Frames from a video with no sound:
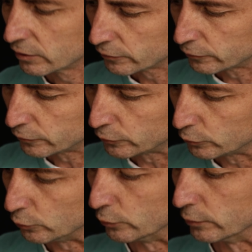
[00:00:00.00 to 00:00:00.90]

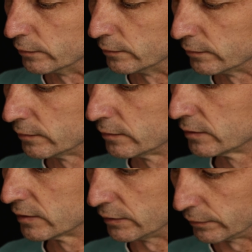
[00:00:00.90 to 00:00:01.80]
full
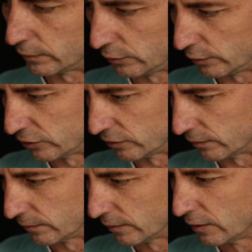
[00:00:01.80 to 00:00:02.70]
defoliation.
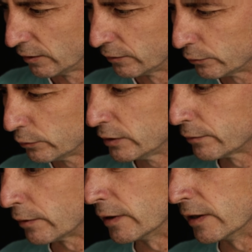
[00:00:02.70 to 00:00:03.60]
Full
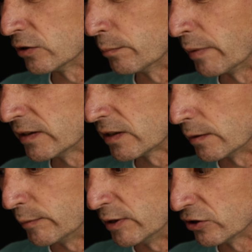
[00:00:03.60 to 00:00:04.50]
defoliation
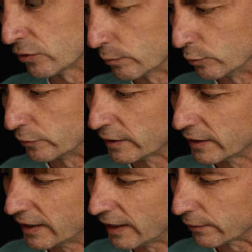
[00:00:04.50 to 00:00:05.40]
basically means you remove
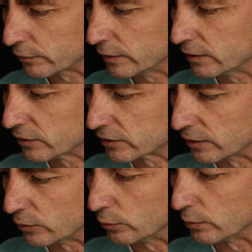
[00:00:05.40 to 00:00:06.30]
every
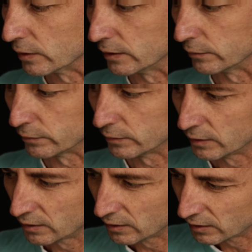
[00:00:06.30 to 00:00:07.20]
single leaf.
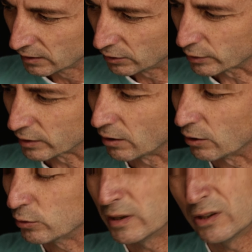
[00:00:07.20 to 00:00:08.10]
You can
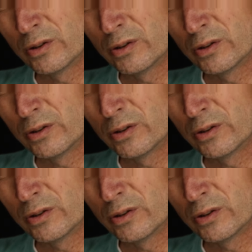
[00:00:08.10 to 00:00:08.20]
only do